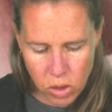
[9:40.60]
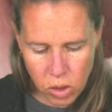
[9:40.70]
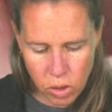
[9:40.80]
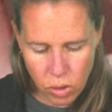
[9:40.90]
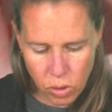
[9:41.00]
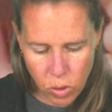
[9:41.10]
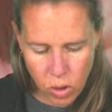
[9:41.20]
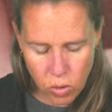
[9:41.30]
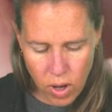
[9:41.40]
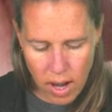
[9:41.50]
to
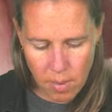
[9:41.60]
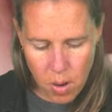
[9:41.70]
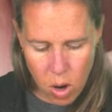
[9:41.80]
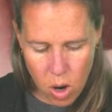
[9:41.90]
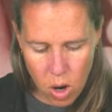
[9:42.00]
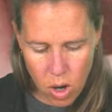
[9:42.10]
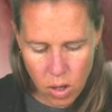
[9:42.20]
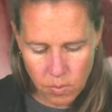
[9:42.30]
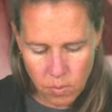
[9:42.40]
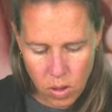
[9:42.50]
grab
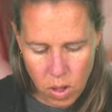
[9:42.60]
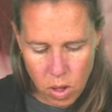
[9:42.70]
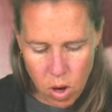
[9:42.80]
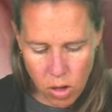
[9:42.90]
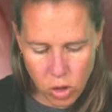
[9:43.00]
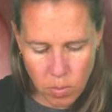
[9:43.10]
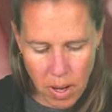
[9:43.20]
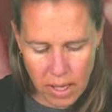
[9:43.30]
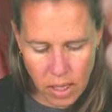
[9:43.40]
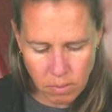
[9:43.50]
our ultra
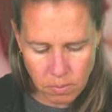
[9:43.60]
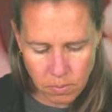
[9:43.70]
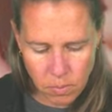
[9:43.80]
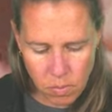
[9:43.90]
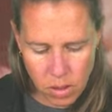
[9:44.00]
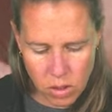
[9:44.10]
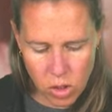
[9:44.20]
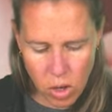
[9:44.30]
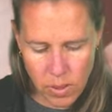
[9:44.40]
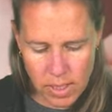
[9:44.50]
backing,
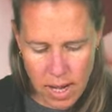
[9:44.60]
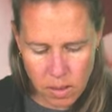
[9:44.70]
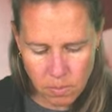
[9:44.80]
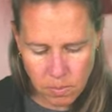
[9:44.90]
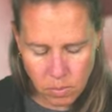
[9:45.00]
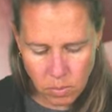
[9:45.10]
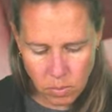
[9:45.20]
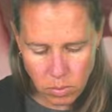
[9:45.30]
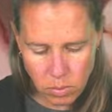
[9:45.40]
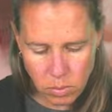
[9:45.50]
sew it down,
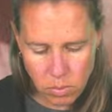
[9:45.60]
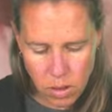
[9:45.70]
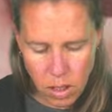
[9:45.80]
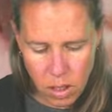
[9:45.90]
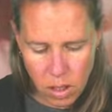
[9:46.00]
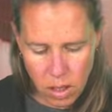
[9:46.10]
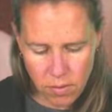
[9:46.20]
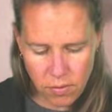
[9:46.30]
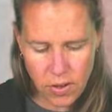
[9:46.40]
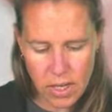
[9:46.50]

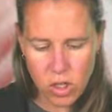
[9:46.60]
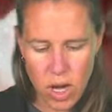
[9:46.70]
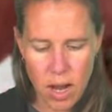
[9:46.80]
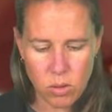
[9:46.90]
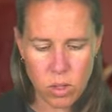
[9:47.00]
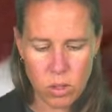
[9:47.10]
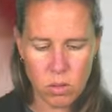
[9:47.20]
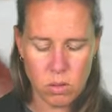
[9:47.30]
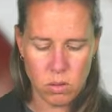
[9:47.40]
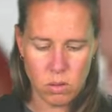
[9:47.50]
and finish out
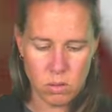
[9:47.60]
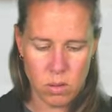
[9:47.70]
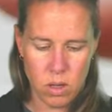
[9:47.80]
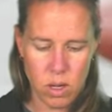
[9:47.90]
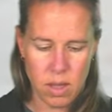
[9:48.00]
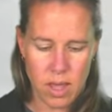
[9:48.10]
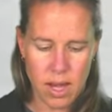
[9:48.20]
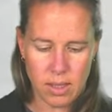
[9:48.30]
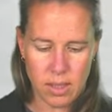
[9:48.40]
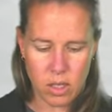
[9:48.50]

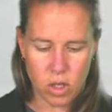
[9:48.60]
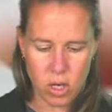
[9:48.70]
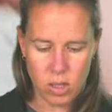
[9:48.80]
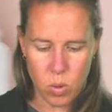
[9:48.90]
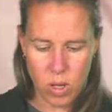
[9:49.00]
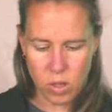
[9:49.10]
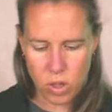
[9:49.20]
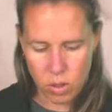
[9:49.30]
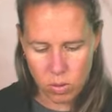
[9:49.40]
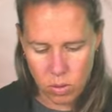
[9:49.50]
that section as well
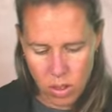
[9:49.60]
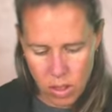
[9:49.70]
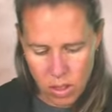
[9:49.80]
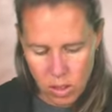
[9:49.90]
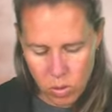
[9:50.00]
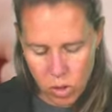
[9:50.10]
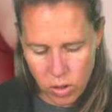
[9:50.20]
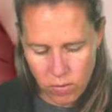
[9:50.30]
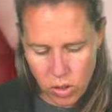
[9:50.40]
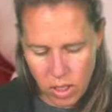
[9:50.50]
too. So once you
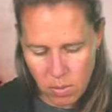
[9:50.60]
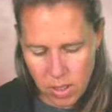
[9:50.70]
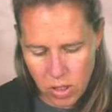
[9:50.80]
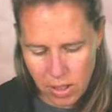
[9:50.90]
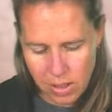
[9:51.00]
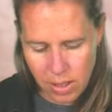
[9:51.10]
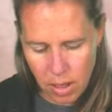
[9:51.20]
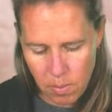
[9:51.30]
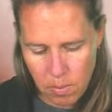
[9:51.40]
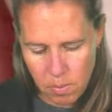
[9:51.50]
have your seed beads, you can see,
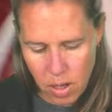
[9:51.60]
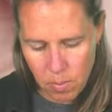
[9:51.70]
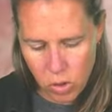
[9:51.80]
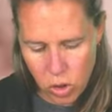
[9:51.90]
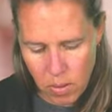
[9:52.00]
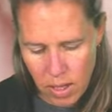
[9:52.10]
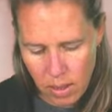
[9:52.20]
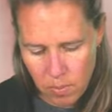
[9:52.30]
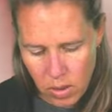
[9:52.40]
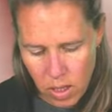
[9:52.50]
oh, couple too
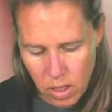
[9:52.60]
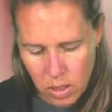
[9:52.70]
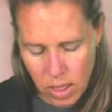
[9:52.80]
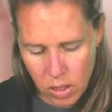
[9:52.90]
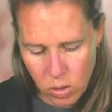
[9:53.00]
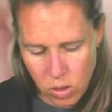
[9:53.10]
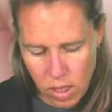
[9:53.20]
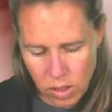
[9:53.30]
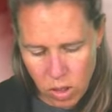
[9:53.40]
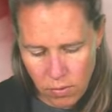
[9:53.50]
many. Take those
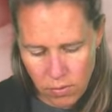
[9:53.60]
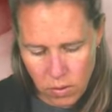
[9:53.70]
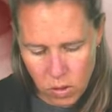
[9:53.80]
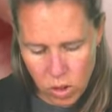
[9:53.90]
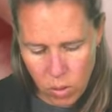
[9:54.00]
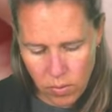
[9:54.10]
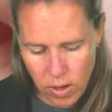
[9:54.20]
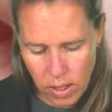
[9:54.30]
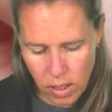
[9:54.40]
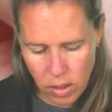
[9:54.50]
guys off, sew
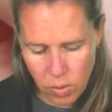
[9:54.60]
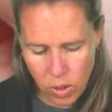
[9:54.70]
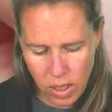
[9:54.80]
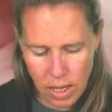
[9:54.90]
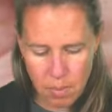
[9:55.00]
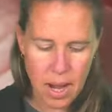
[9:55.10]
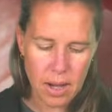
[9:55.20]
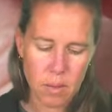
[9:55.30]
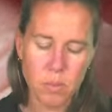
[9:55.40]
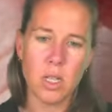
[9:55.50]
around here, and we're going to get back
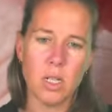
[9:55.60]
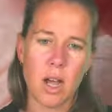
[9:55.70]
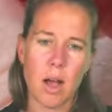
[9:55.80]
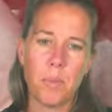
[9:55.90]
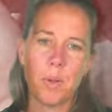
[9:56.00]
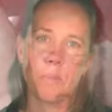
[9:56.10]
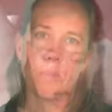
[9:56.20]
up to the top.